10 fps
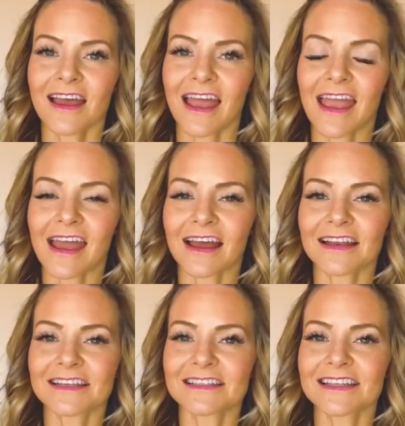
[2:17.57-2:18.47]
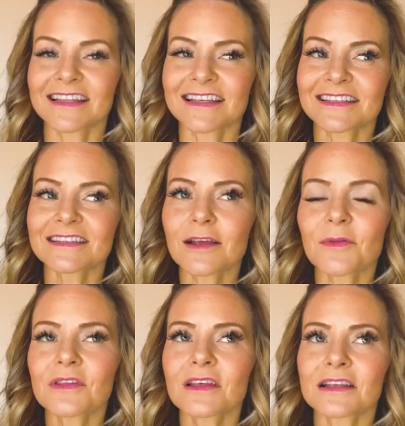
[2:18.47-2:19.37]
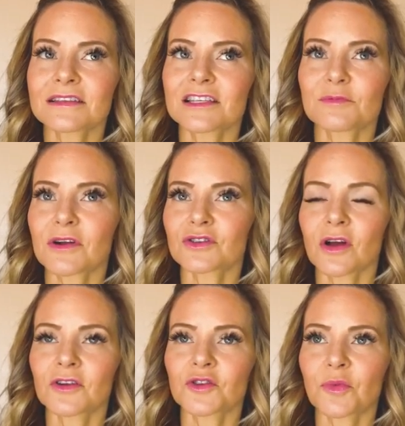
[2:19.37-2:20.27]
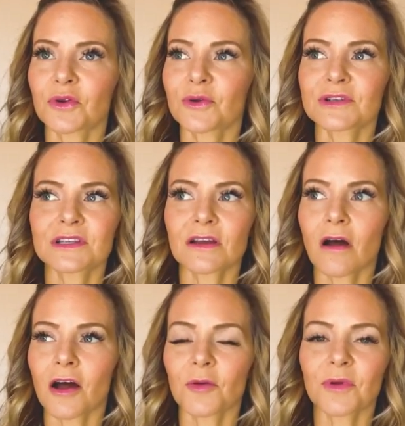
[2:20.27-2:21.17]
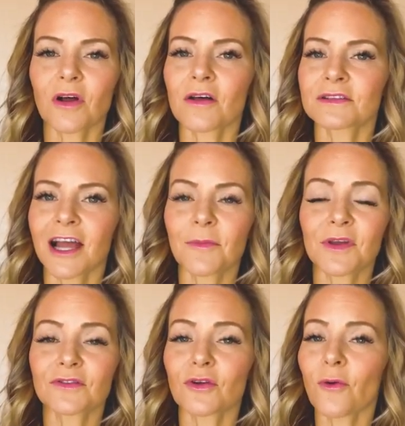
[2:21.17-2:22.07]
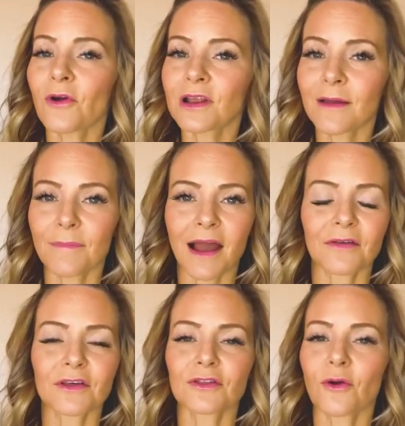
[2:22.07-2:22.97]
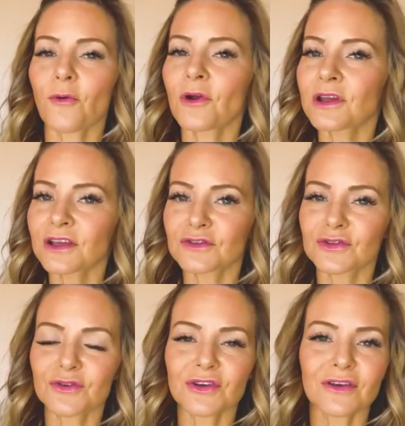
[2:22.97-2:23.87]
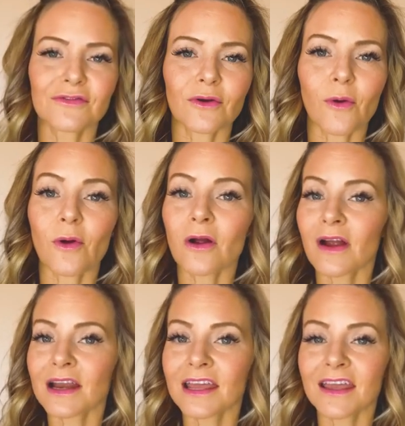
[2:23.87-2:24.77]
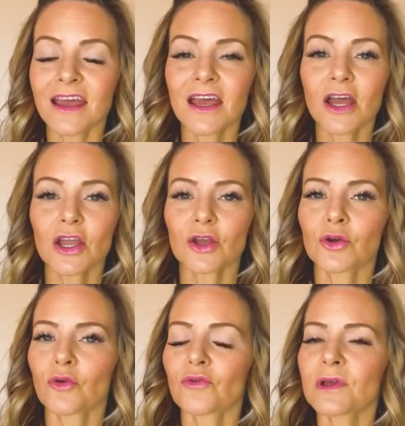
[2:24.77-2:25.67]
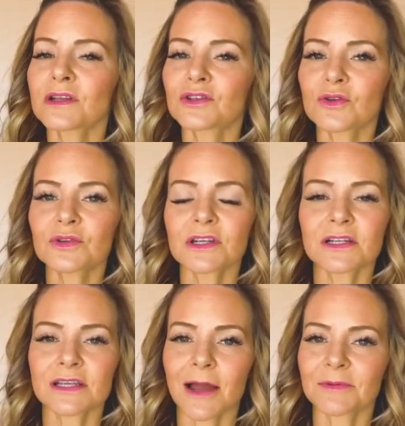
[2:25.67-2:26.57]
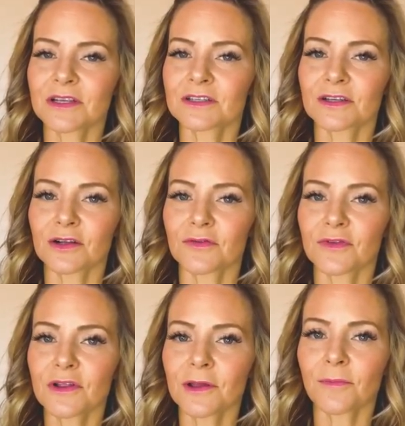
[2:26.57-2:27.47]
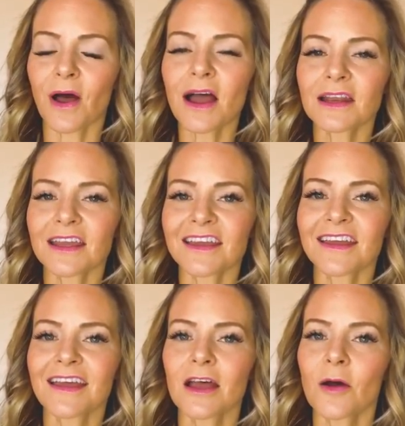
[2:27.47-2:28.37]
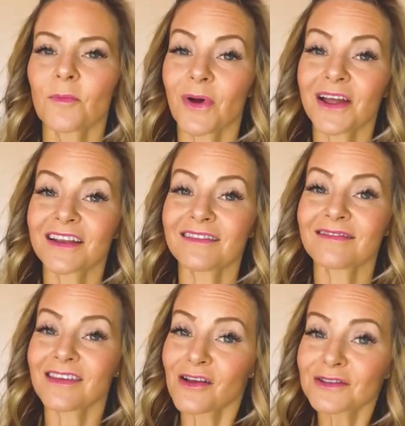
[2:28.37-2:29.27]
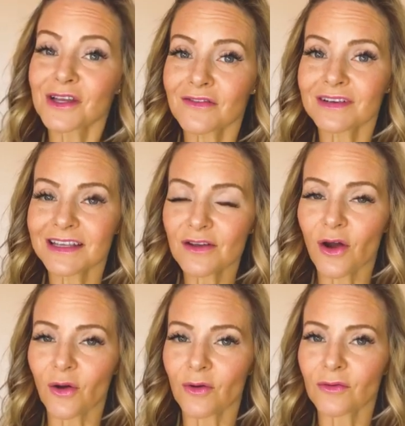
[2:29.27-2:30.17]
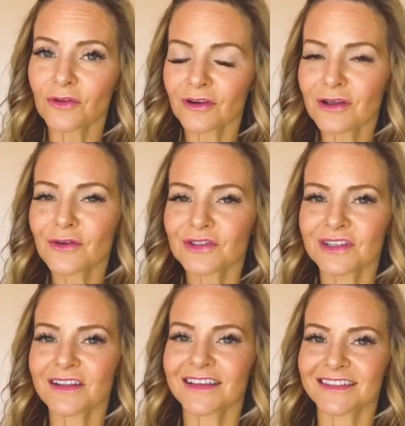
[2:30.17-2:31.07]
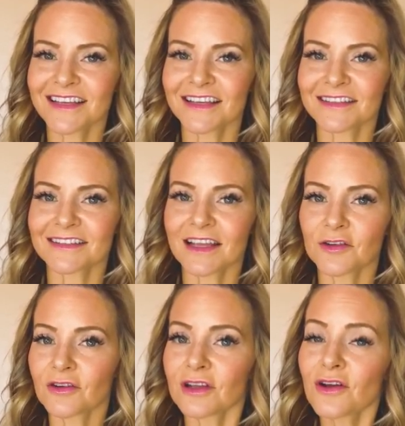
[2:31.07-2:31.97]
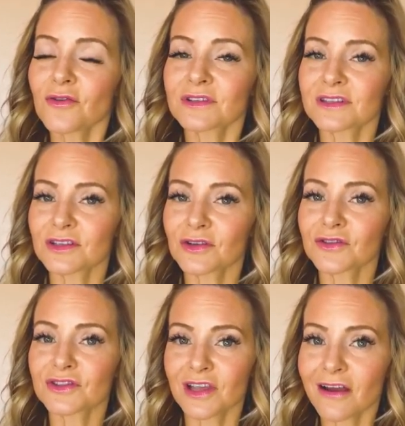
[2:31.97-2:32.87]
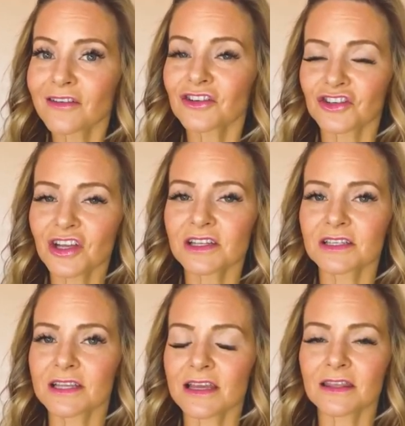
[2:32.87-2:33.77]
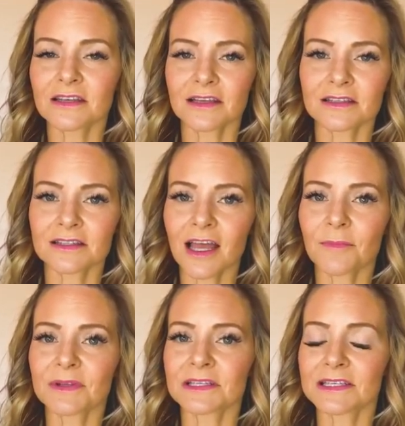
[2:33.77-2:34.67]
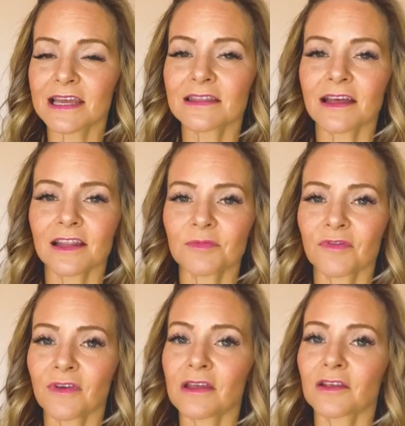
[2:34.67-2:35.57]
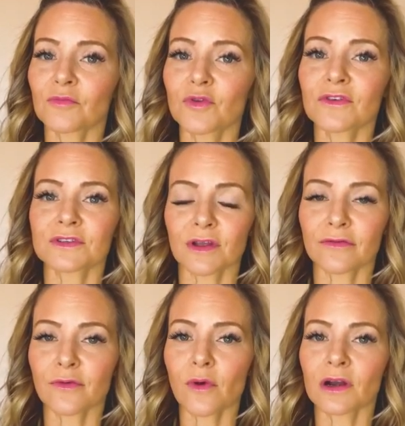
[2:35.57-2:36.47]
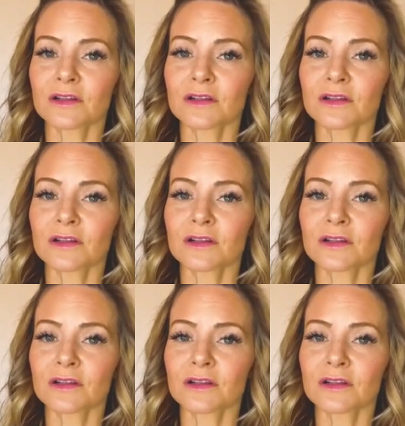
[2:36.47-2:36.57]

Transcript: And this is something that I see spiritual entrepreneurs get caught up in all the time because they're already empathic, they're already intuitive, they're already, you know, really tuned in and tapped into their feeling body. But they also have an ego. Your ego still exists, and your ego is still scared as shit to take the next step and to take that leap of faith and move yourself forward.